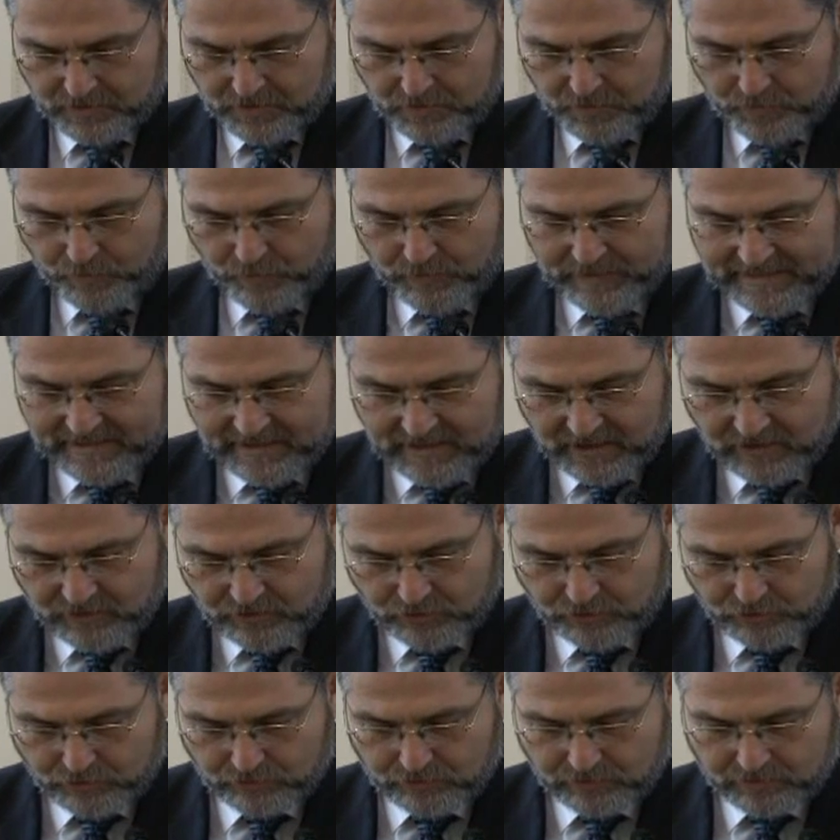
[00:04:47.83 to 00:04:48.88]
we need
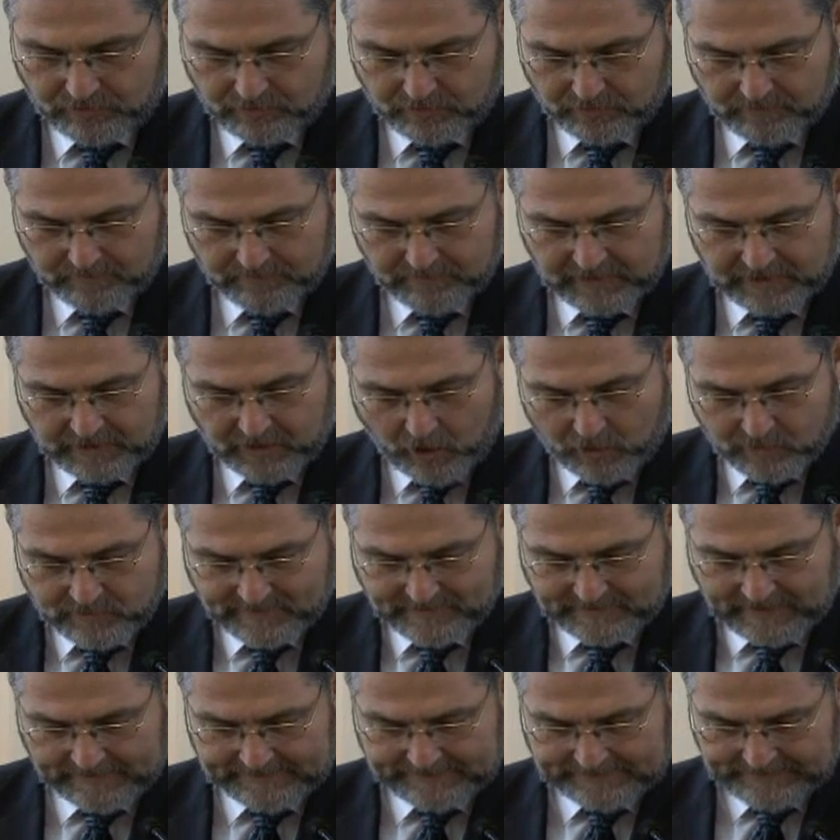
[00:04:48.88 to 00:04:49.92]
to be
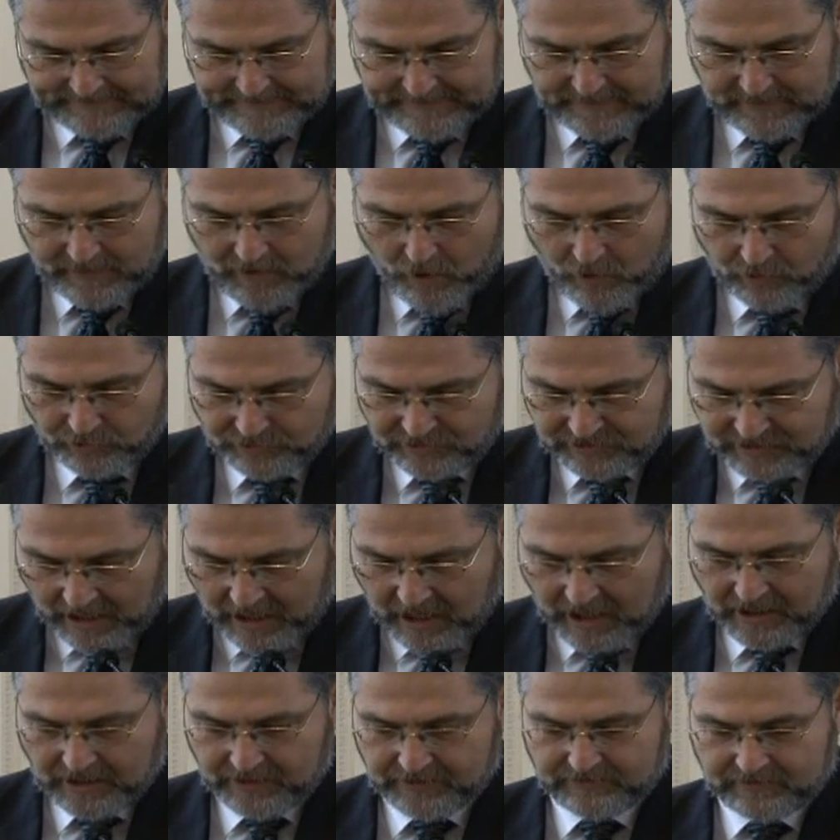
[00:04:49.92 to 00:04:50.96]
constantly on
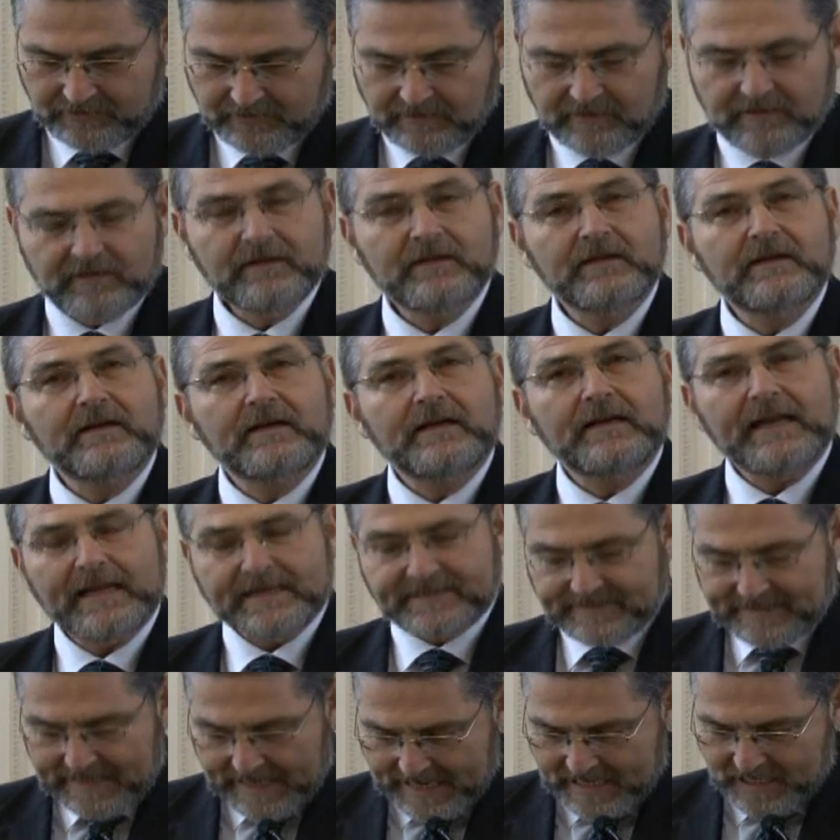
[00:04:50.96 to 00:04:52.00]
guard
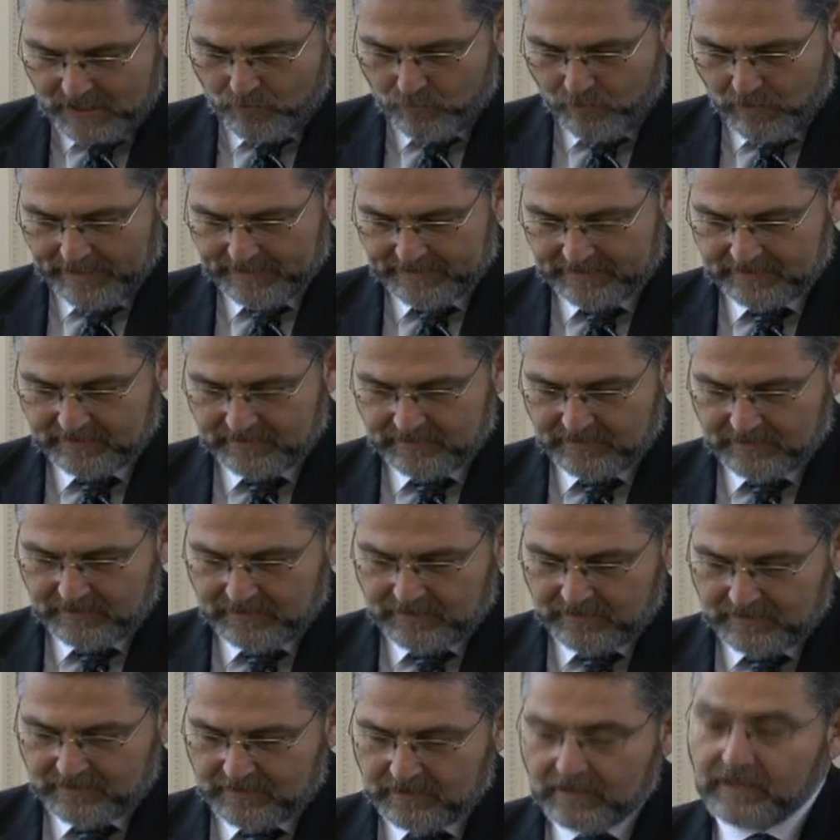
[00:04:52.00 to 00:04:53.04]
lest anyone,
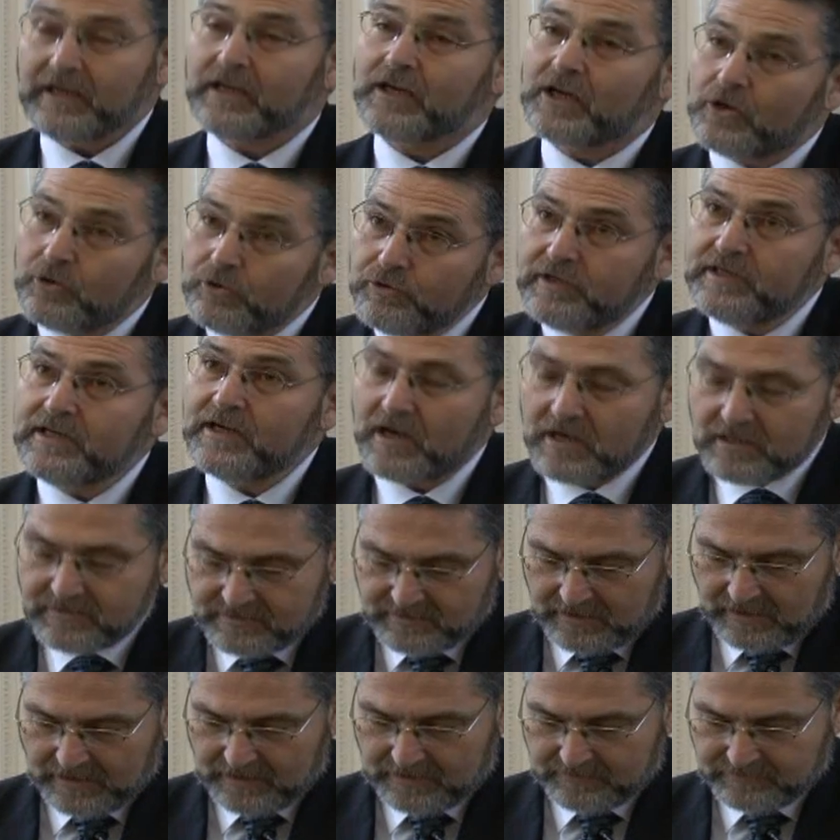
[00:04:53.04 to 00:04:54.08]
including
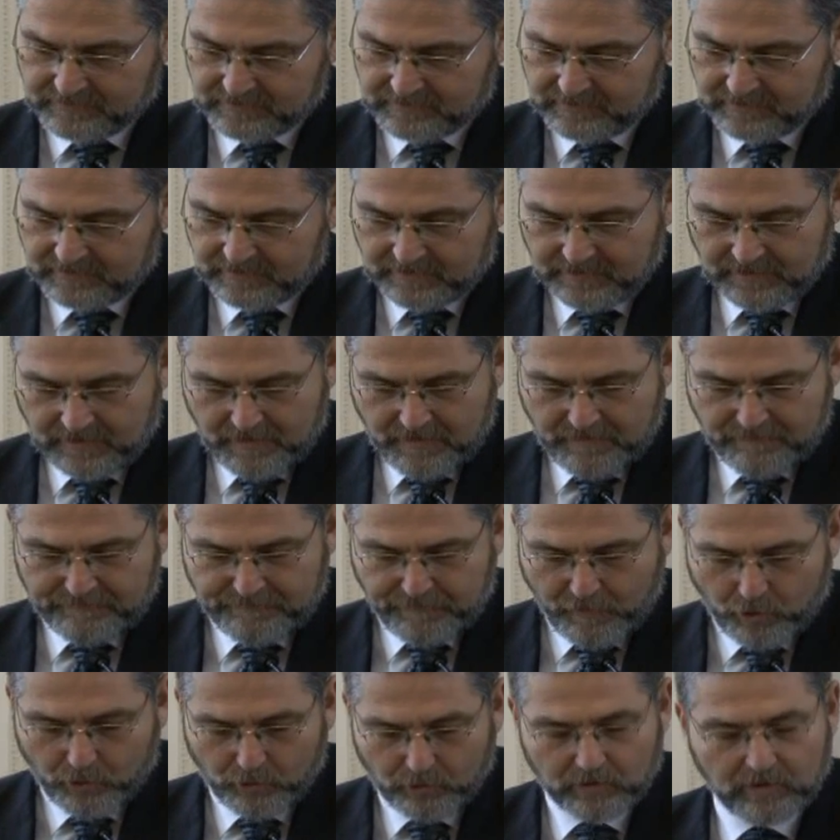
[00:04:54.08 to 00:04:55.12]
ourselves,
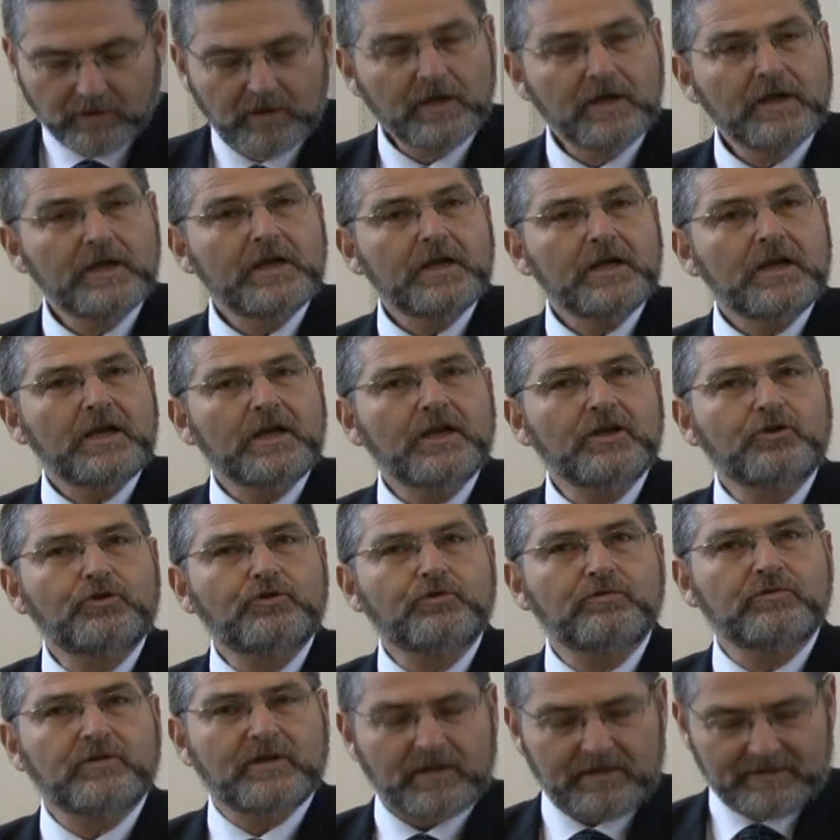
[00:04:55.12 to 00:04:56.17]
fall into
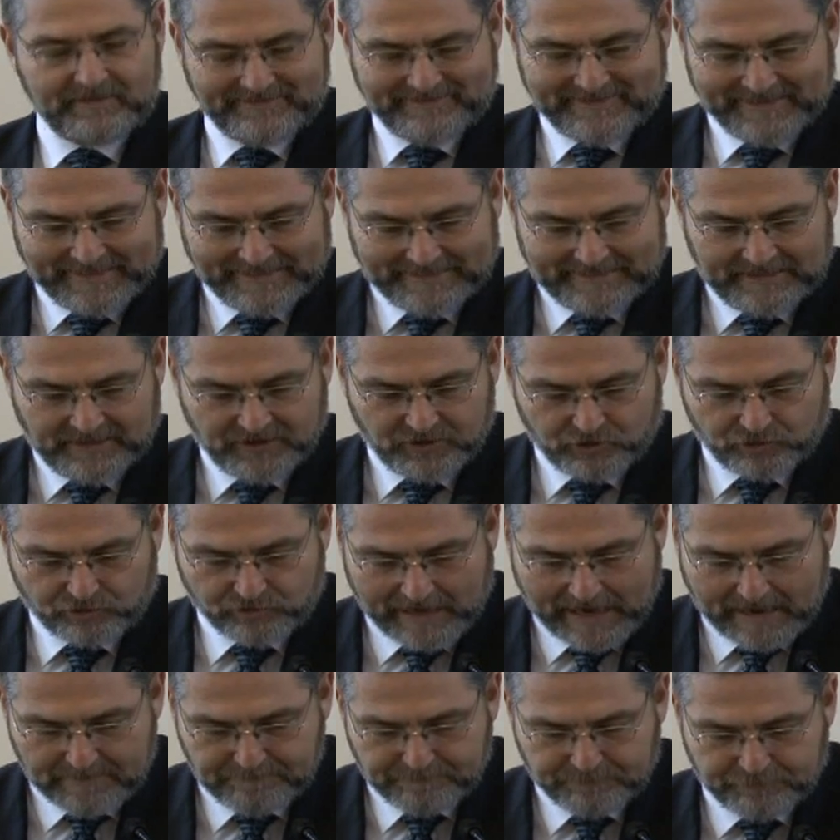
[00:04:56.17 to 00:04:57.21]
the deadly
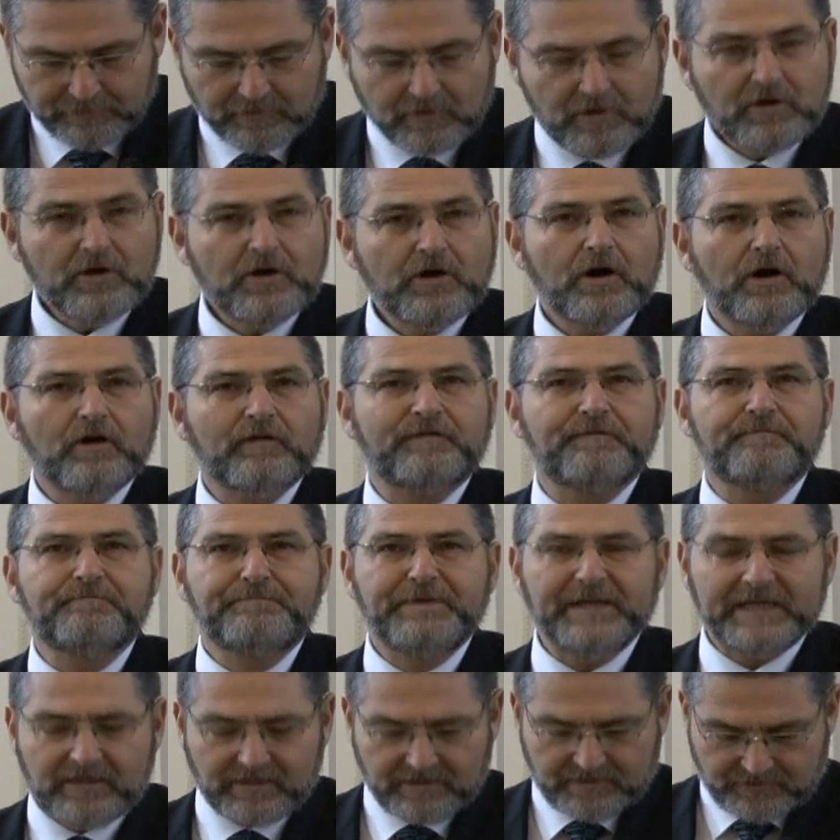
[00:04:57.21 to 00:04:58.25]
trap of
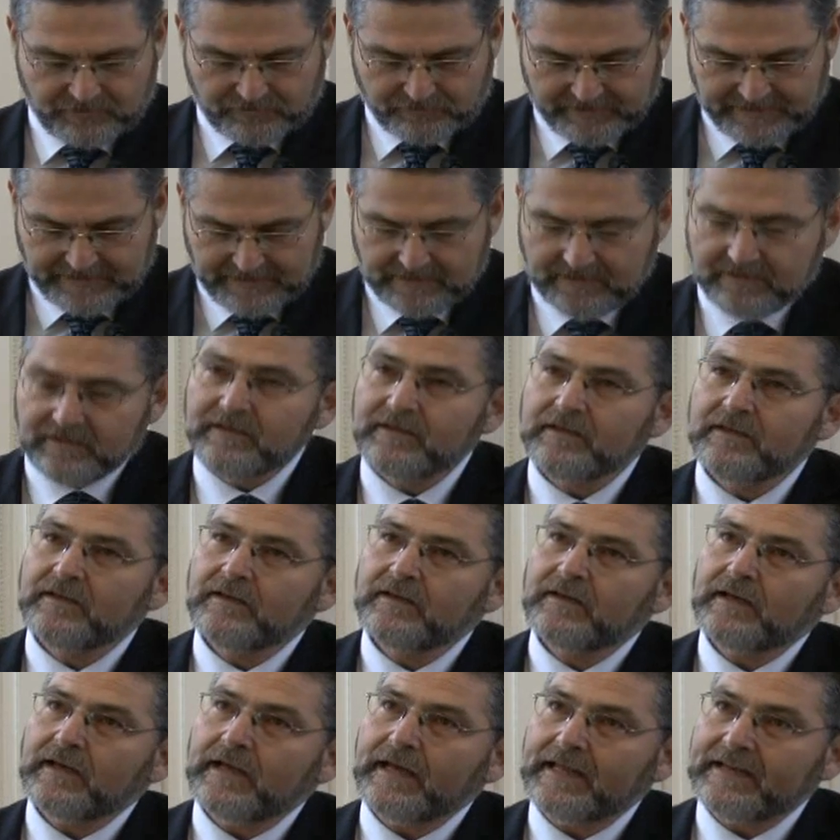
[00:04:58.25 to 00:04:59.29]
bigotry
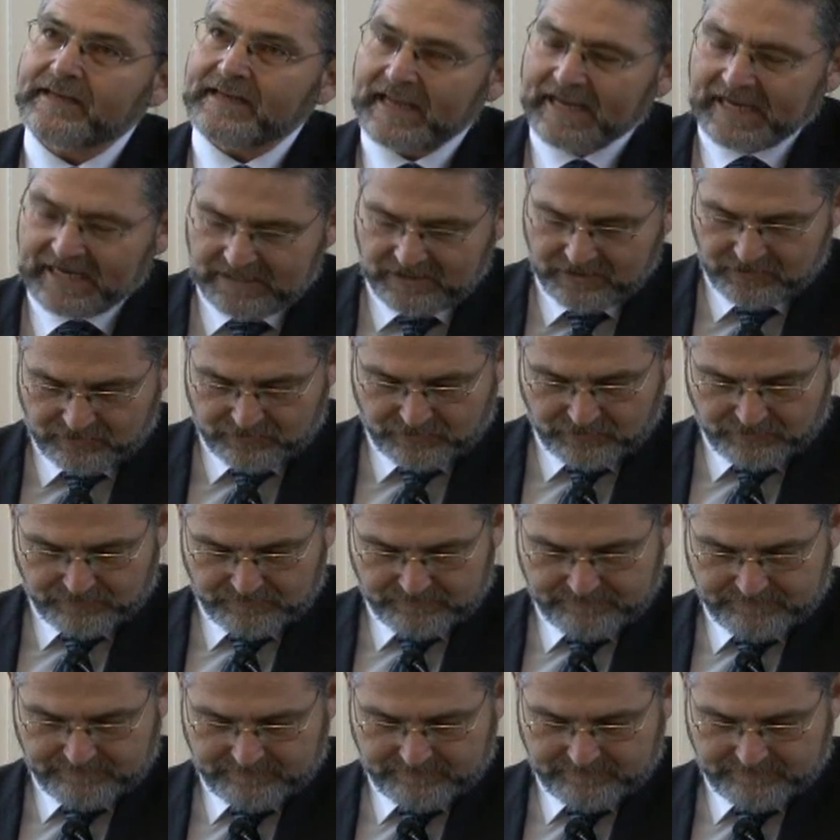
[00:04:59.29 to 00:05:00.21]
and hate.